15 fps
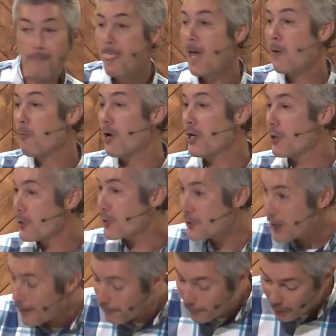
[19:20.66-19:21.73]
when you're
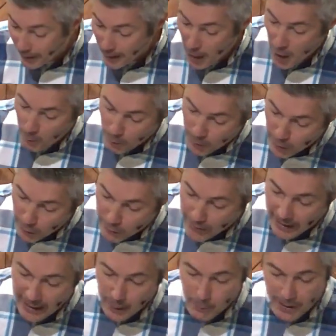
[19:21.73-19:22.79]
suffering, when you're
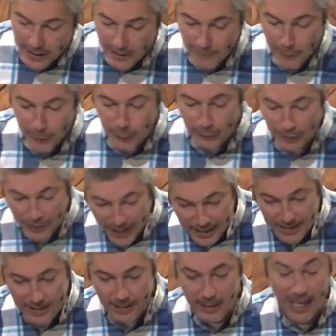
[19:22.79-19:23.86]
dealing with difficult things in life,